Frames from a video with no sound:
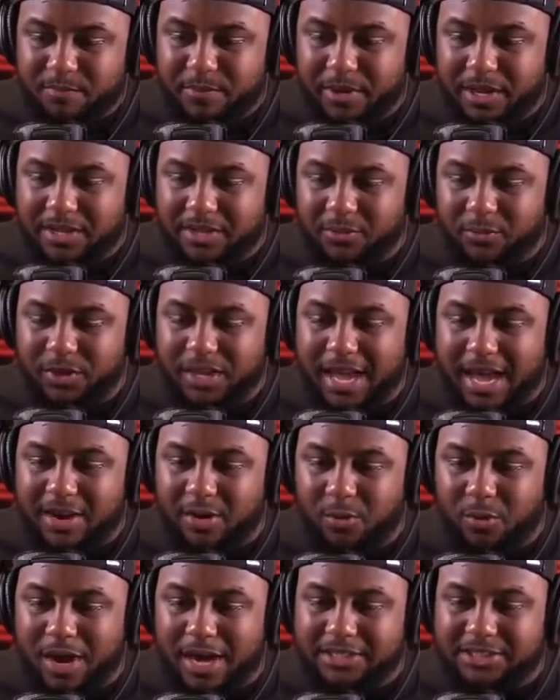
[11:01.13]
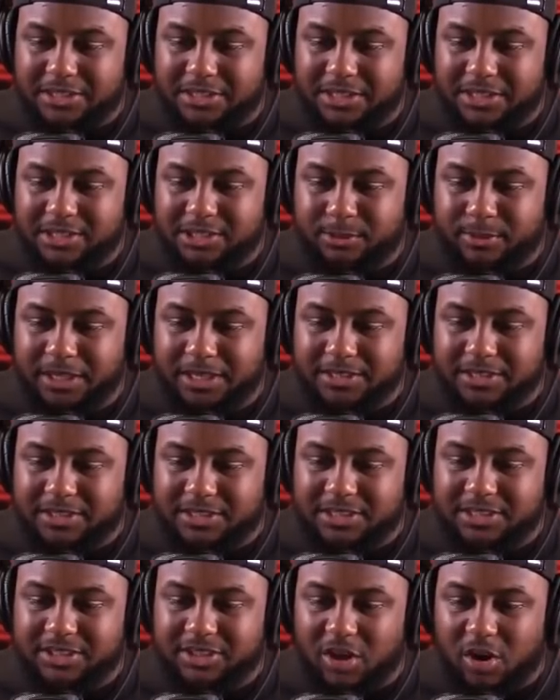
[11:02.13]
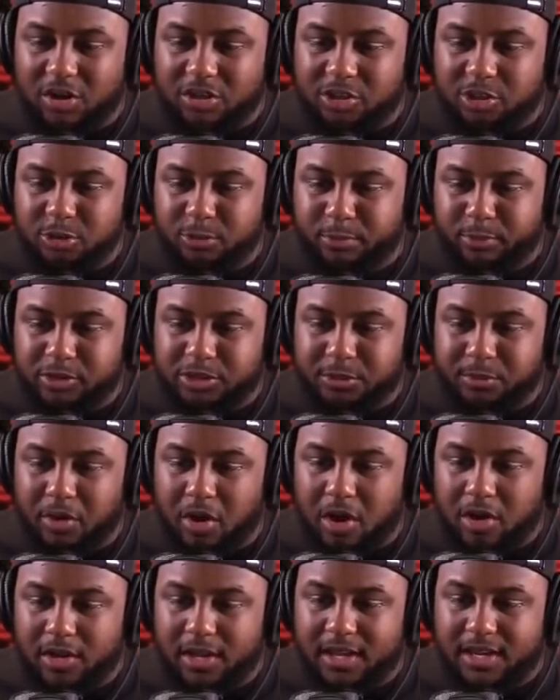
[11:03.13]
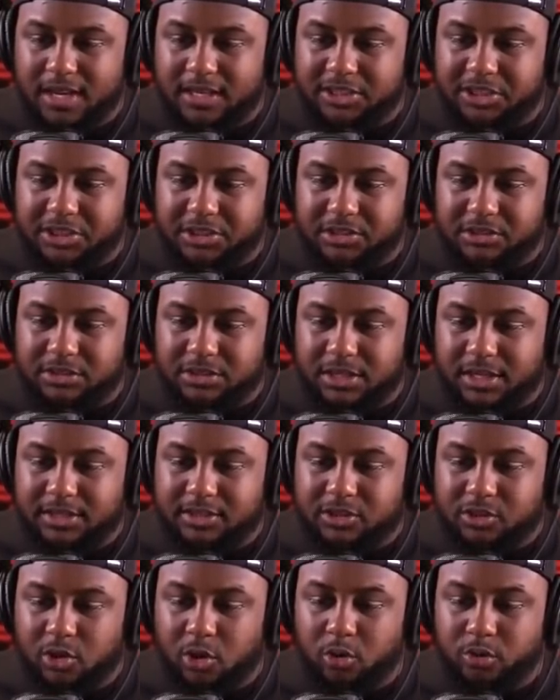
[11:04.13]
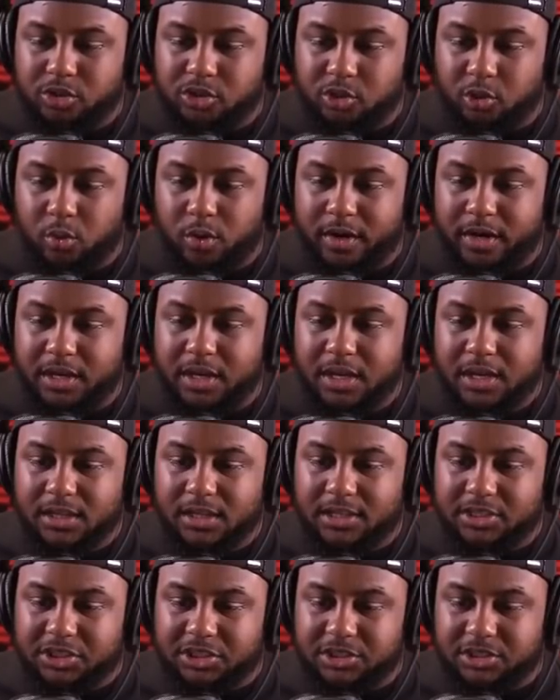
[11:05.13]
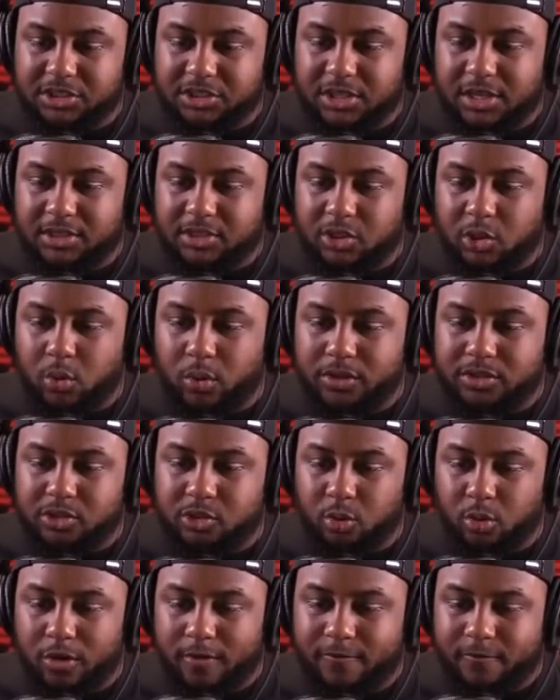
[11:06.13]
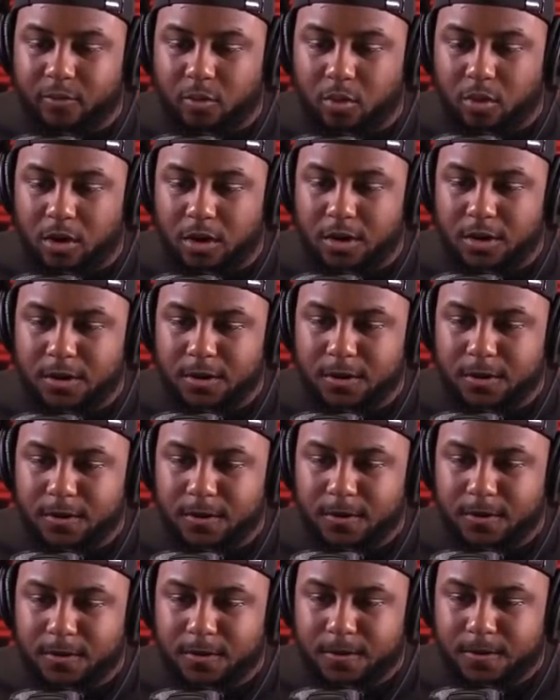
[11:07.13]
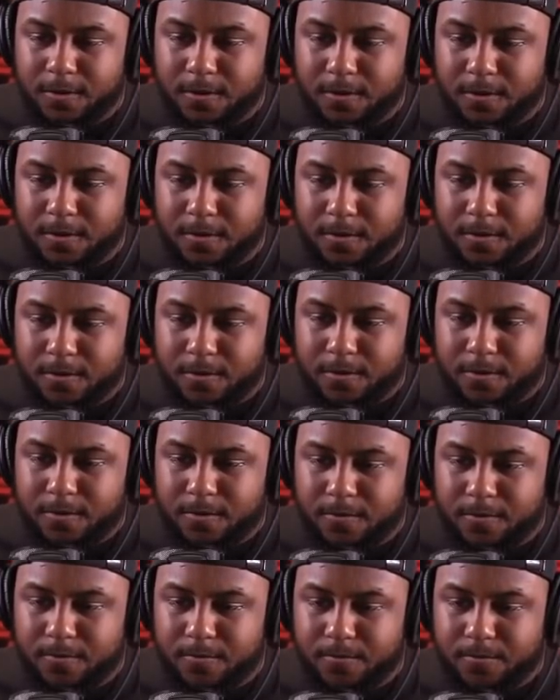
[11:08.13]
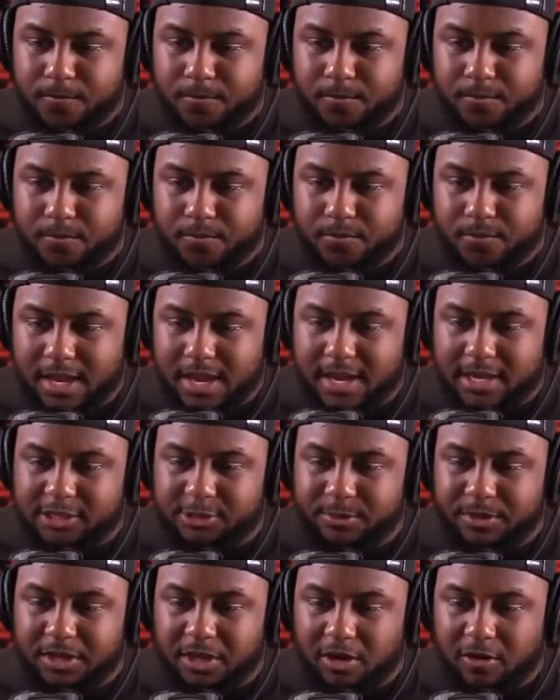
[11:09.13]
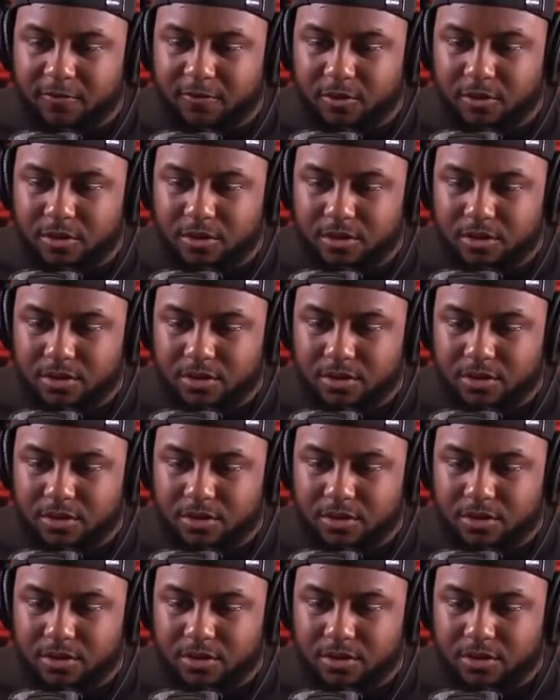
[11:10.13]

But we gotta watch these because these are super small and they should say Toy Story. They should say Toy Story Four. They should say four. Gosh, Are you be excited careful.